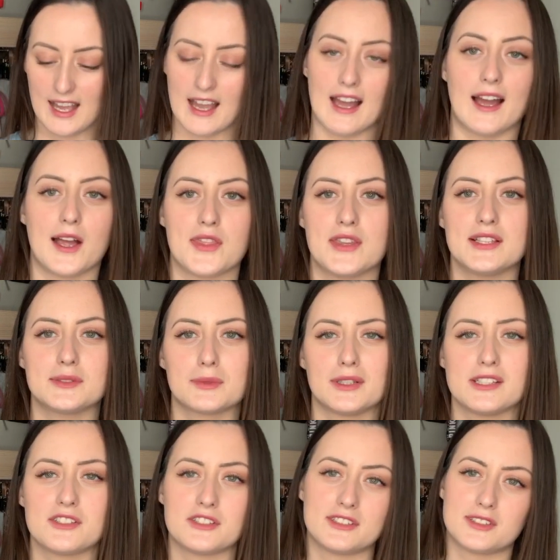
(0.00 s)
And this one
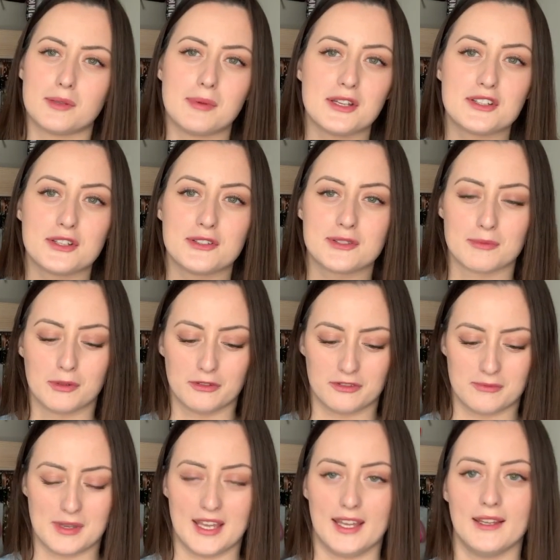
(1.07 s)
is just a bit too small for
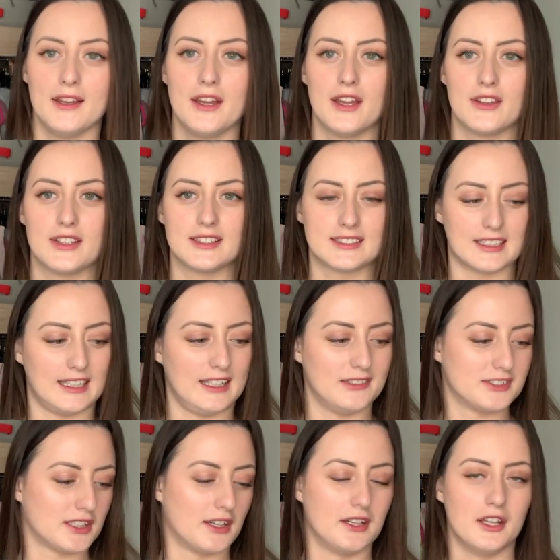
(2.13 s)
me. The
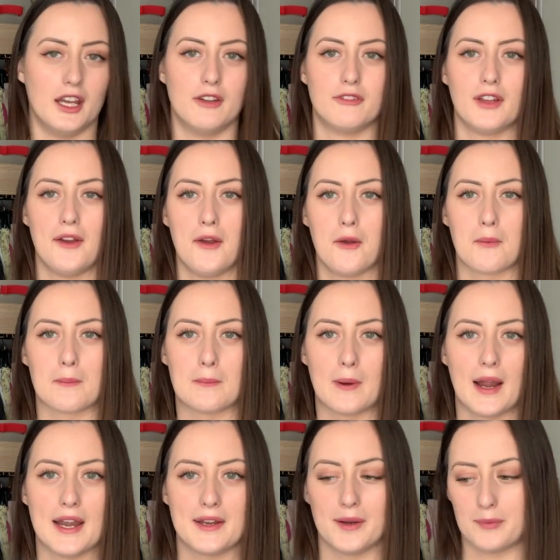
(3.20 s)
sleeves kind of
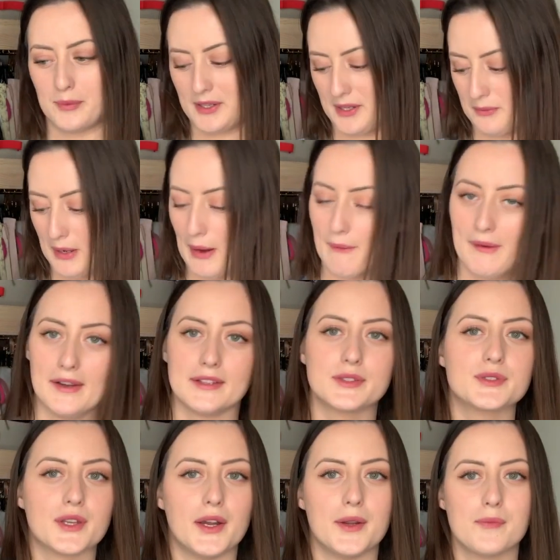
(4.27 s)
ride up when I wear it,
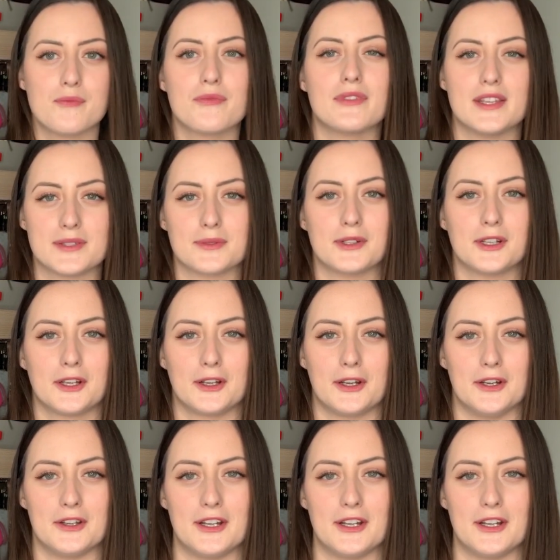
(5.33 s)
so this one can go